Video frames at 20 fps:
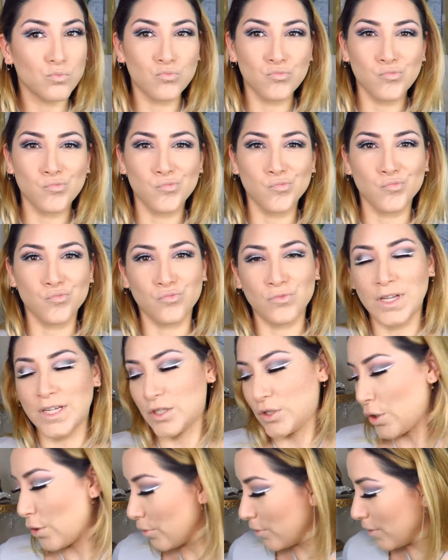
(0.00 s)
I
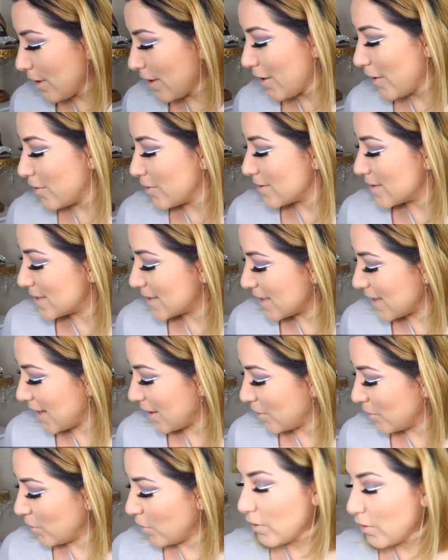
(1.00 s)
don't know. See,
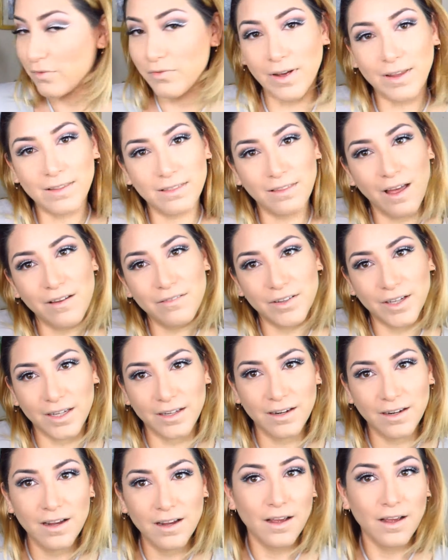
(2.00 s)
I don't know if I love
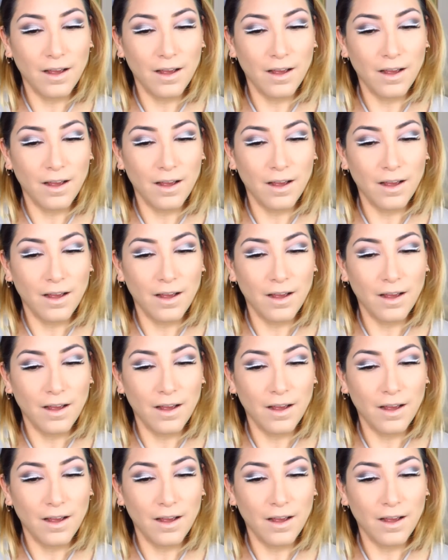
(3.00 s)
it.